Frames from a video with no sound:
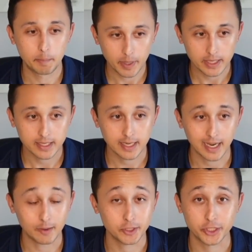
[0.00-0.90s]
But
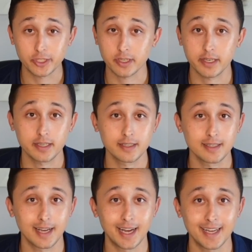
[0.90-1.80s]
I was shook.
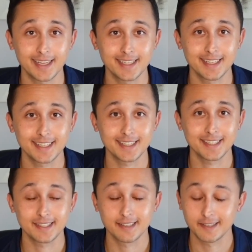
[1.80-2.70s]
I
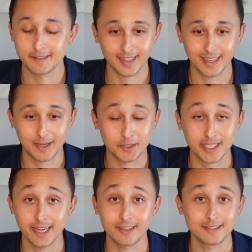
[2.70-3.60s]
uh, I was
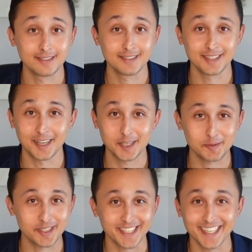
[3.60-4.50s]
scared
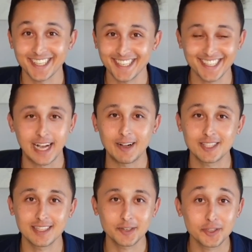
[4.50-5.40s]
100%. I was
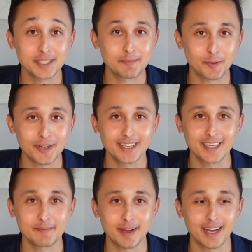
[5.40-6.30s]
a little disappointed
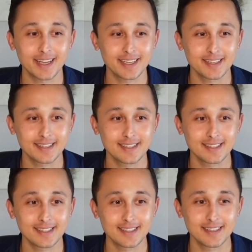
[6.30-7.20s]
in my
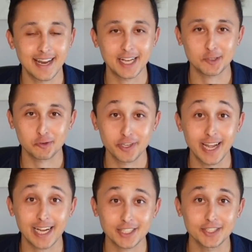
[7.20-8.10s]
natural
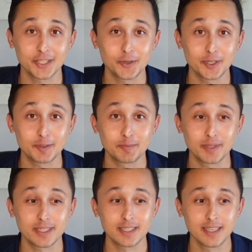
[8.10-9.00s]
reaction to it,
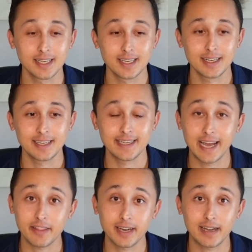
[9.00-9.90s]
but
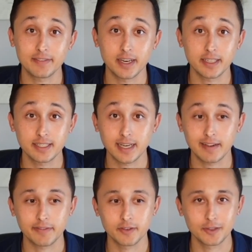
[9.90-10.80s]
now that I've done it and I
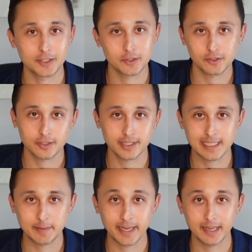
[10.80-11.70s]
feel a little
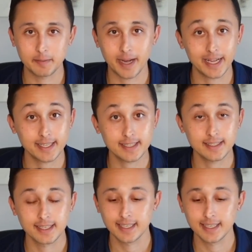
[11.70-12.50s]
intimidated by it,